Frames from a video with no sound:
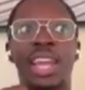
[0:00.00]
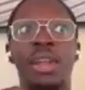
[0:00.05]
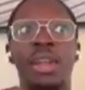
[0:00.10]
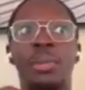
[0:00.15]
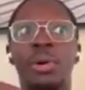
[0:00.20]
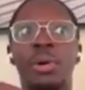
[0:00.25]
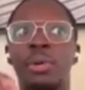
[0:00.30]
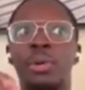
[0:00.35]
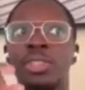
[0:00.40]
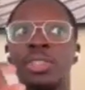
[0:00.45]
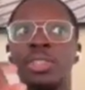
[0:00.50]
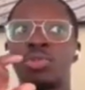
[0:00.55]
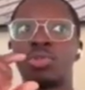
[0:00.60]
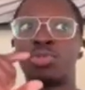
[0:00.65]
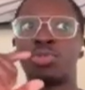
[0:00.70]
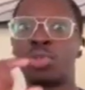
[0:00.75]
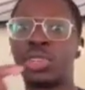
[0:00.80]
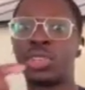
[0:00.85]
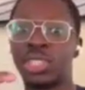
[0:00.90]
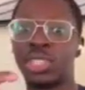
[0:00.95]
And I kind of
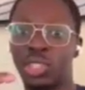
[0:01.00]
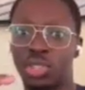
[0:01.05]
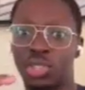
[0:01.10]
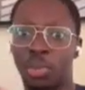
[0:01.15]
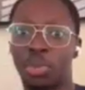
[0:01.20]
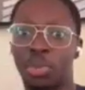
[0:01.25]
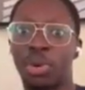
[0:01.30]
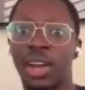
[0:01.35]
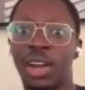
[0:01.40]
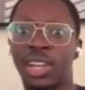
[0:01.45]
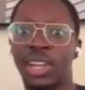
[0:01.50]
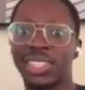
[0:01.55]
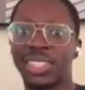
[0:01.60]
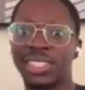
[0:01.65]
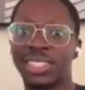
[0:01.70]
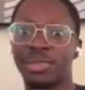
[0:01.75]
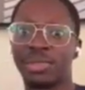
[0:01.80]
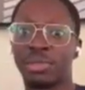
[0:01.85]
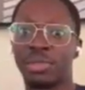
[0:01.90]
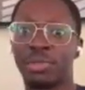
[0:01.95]
almost ruined the
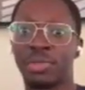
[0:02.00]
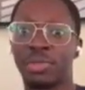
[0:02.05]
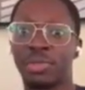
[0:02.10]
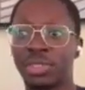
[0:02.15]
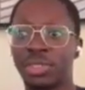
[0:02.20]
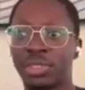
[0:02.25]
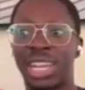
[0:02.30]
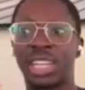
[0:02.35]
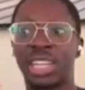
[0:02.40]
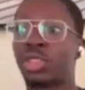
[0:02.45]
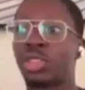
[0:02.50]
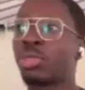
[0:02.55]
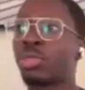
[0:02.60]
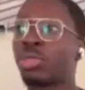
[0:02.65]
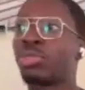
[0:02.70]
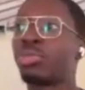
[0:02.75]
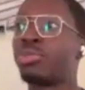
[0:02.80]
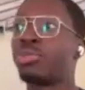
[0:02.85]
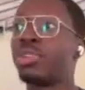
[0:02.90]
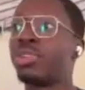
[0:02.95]
surprise before, like
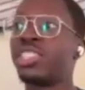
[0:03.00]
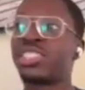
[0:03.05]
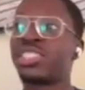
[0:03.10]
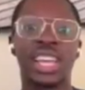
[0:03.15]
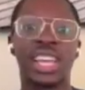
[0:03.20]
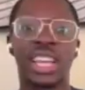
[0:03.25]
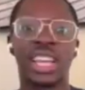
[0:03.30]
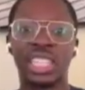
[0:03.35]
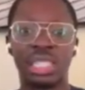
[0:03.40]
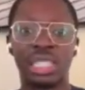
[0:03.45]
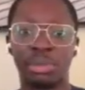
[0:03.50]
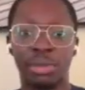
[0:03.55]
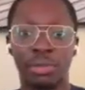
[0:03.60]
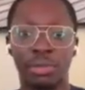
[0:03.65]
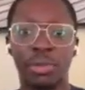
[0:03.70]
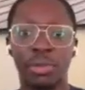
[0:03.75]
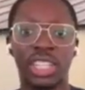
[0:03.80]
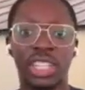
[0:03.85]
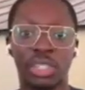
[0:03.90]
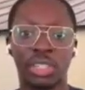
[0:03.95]
3 seconds
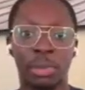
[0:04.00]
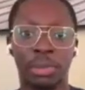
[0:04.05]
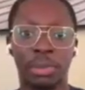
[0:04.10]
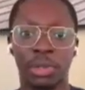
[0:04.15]
before I